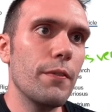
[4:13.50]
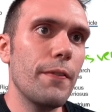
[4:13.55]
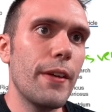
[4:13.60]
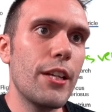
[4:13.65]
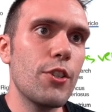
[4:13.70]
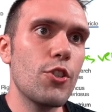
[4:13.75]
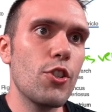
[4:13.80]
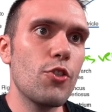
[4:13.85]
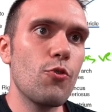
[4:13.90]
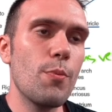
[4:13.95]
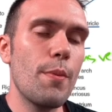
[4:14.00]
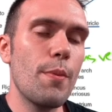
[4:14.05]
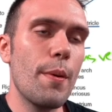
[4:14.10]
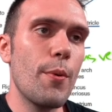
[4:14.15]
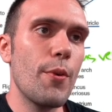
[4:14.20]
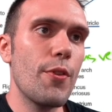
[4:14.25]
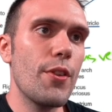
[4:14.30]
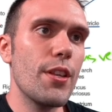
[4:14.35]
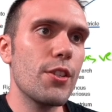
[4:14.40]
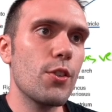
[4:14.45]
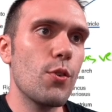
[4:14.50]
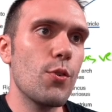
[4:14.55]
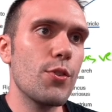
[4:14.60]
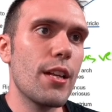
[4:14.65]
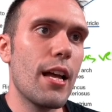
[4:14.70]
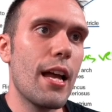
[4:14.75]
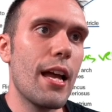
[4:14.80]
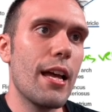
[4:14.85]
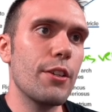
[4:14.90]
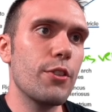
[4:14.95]
vein, just remember this goes
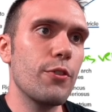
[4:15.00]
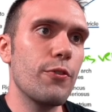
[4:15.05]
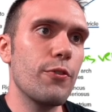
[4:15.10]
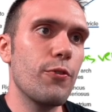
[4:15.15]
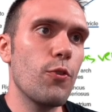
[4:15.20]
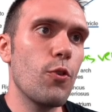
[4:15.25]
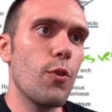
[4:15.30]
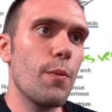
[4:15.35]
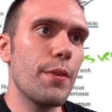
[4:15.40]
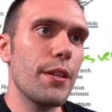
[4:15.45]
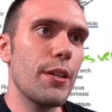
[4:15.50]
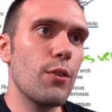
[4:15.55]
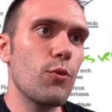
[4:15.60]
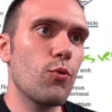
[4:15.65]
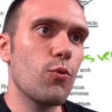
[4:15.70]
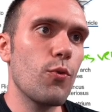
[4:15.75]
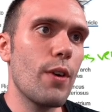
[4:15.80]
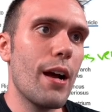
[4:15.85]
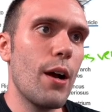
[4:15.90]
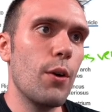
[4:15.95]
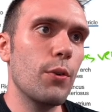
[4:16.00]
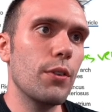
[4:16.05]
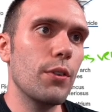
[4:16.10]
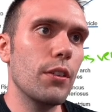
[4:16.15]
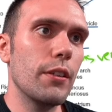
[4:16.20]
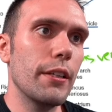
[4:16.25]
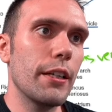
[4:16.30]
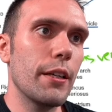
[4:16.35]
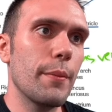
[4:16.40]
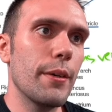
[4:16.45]
on to form the round
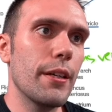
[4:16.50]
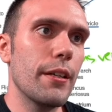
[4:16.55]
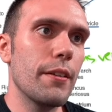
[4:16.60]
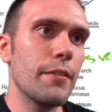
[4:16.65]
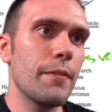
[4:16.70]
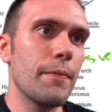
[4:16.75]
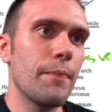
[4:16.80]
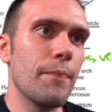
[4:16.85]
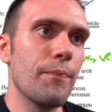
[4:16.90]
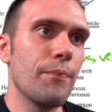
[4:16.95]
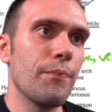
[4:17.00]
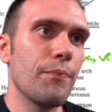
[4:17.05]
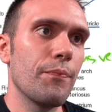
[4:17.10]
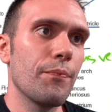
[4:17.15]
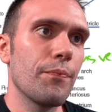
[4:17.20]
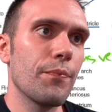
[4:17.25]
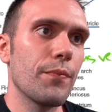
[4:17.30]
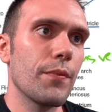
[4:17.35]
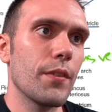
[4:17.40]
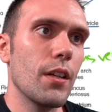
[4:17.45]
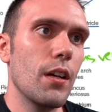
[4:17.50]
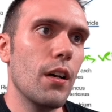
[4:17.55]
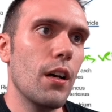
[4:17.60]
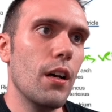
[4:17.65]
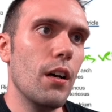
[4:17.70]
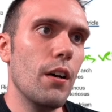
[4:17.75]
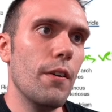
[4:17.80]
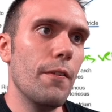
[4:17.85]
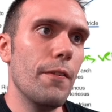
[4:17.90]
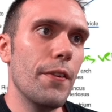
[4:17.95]
ligament
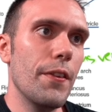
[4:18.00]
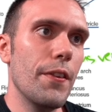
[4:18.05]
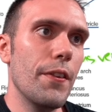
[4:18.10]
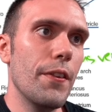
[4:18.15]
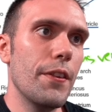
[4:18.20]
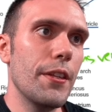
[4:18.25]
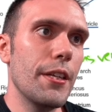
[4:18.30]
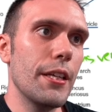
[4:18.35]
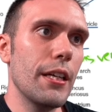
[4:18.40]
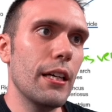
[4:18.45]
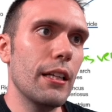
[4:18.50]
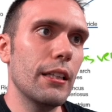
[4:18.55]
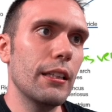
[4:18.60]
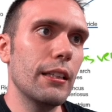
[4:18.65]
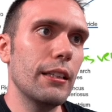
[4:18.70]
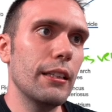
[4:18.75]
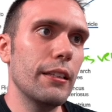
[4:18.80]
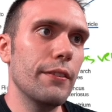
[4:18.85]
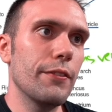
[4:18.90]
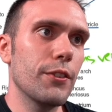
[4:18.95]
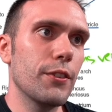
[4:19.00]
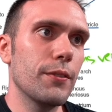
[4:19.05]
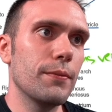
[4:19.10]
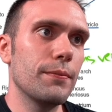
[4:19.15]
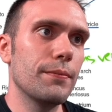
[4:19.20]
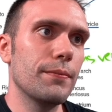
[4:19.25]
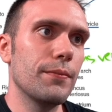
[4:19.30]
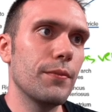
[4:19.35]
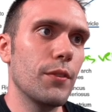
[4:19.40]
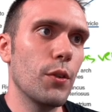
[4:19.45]
of the liver.
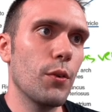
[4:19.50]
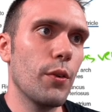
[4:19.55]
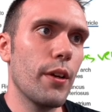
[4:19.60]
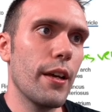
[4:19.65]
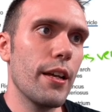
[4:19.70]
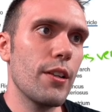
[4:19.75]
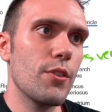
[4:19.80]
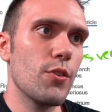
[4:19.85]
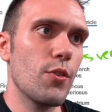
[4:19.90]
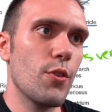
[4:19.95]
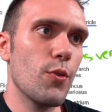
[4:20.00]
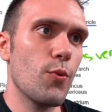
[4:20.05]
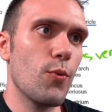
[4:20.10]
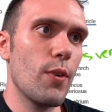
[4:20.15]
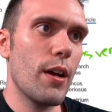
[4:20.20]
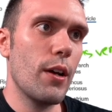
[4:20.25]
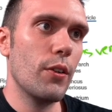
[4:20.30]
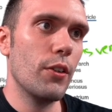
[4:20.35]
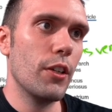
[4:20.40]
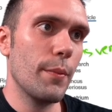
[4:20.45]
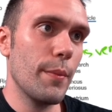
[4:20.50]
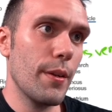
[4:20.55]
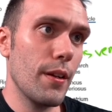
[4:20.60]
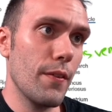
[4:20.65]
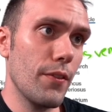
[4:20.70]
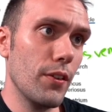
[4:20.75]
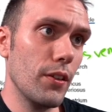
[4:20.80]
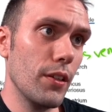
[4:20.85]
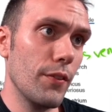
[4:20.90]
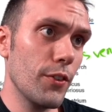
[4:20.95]
Okay, so the round ligament
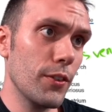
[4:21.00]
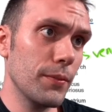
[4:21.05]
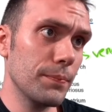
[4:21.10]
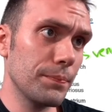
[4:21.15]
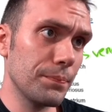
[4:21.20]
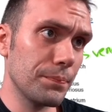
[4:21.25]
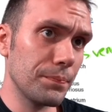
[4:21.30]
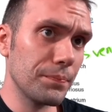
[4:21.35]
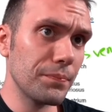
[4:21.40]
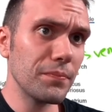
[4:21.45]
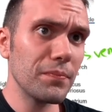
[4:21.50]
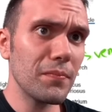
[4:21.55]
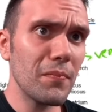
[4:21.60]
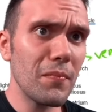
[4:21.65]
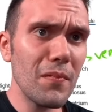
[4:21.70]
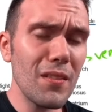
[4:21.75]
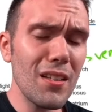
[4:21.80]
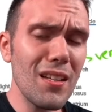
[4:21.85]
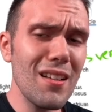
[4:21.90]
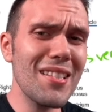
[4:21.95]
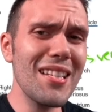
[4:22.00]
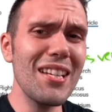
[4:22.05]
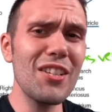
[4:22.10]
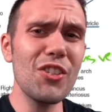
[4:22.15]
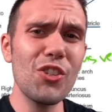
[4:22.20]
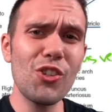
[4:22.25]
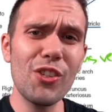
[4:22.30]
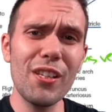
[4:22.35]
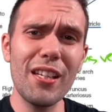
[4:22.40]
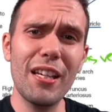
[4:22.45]
of the liver,
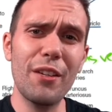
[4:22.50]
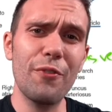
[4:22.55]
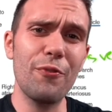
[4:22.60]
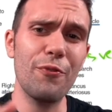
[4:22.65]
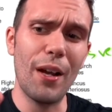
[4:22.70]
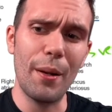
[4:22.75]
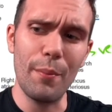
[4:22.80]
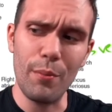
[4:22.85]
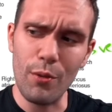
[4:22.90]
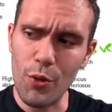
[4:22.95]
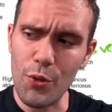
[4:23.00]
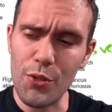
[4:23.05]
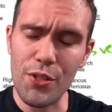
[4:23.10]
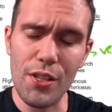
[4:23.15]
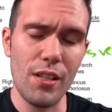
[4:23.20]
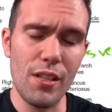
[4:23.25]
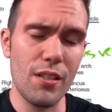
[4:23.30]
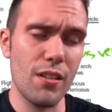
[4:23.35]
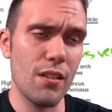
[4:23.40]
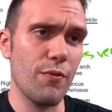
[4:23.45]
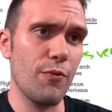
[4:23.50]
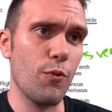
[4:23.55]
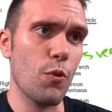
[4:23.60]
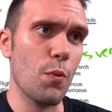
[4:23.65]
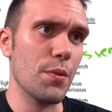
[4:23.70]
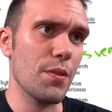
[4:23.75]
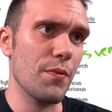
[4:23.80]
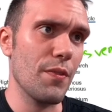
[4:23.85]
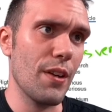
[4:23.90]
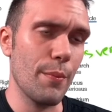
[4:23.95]
essentially it fibroses, it
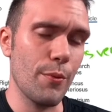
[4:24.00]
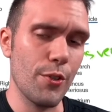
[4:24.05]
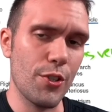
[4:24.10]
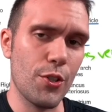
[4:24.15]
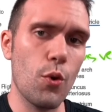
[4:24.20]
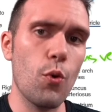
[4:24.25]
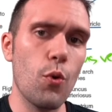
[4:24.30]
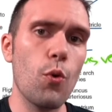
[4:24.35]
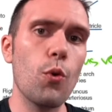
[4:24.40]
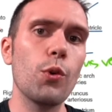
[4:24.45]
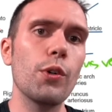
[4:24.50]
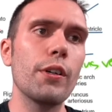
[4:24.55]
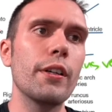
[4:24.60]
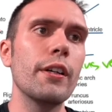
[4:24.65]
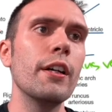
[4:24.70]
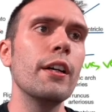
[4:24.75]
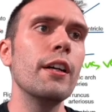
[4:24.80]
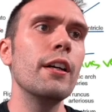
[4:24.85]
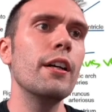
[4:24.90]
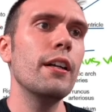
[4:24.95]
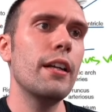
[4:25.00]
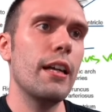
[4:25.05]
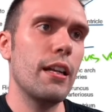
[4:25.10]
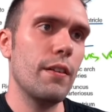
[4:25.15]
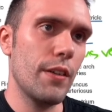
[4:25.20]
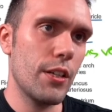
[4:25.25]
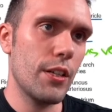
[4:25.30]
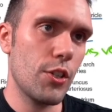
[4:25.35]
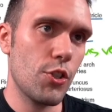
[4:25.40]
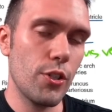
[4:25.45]
forms a fibrous cord, and
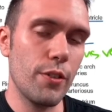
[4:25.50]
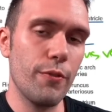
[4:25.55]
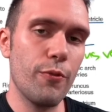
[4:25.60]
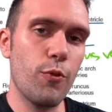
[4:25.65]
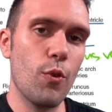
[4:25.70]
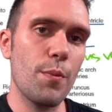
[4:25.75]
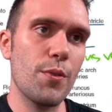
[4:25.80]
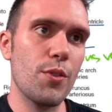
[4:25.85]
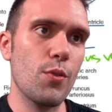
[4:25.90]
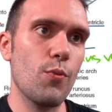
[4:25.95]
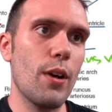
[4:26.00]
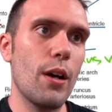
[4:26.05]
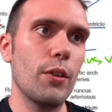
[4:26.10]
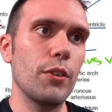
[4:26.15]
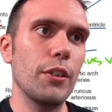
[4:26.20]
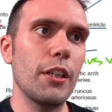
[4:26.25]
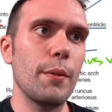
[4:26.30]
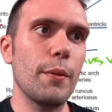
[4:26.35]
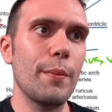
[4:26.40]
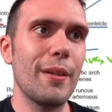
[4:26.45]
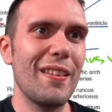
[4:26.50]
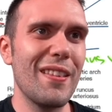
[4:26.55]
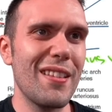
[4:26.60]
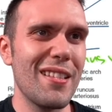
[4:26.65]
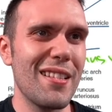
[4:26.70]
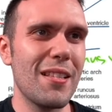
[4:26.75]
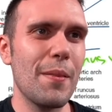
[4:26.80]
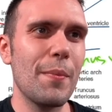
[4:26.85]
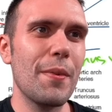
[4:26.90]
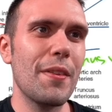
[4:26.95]
eventually forms the round ligament. And this
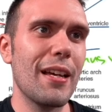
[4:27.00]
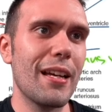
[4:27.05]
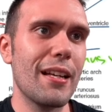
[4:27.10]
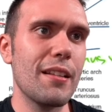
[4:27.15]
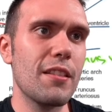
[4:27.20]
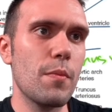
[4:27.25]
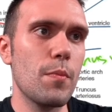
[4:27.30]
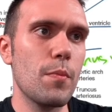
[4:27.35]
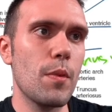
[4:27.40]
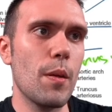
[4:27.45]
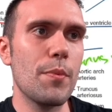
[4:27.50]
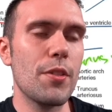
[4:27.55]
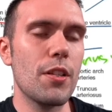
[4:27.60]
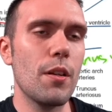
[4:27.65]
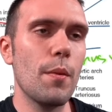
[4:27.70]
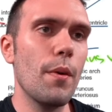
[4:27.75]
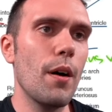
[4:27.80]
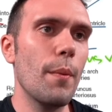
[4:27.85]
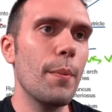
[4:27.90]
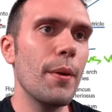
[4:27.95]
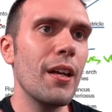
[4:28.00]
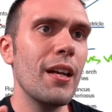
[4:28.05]
is something that can sometimes come up.